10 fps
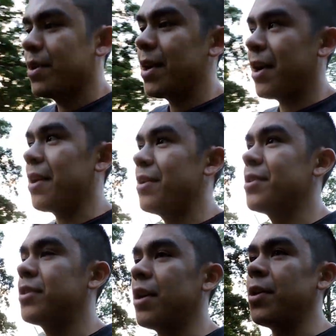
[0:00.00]
I kind of
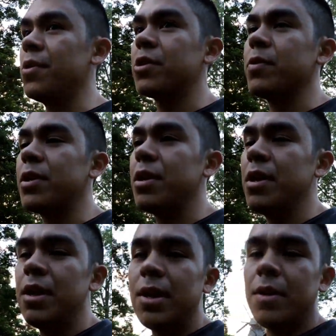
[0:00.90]
just got used to it.
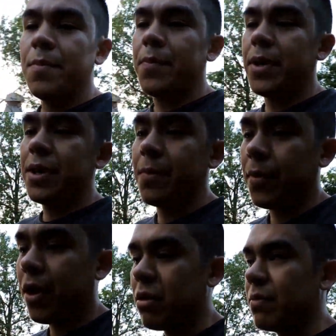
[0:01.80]
But the
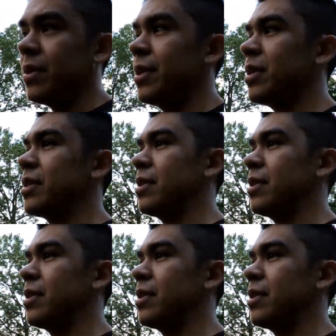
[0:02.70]
problem is,